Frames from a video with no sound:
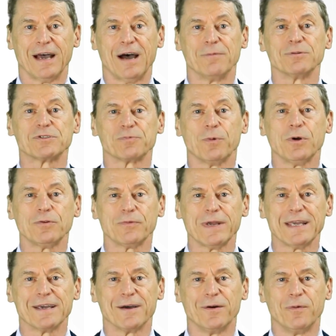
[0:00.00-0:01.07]
I was
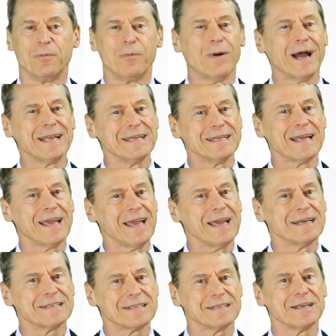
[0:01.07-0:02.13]
wondering why did I
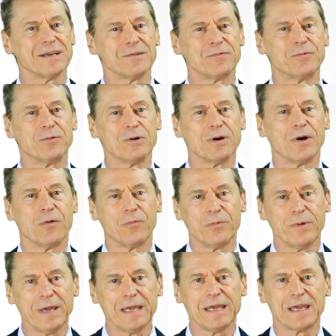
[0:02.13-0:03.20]
hesitate for a
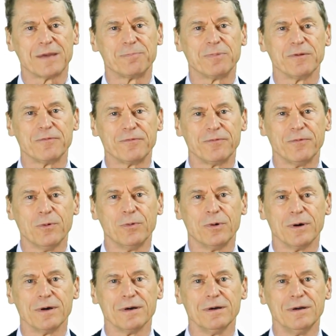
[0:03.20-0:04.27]
week
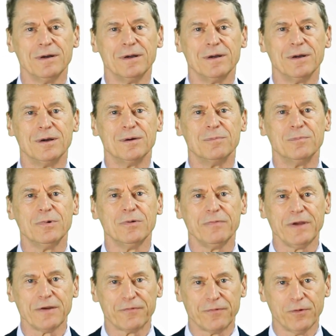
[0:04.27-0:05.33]
before
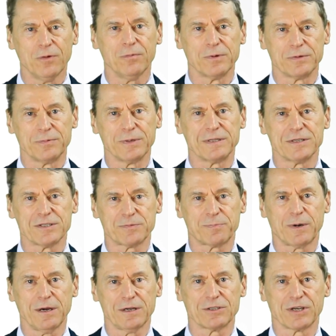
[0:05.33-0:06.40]
moving forward with this
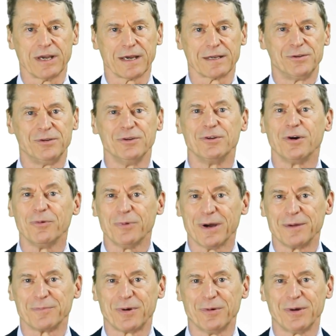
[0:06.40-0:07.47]
project? Do you know
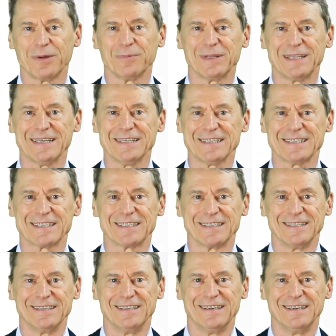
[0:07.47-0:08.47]
where I'm going with this?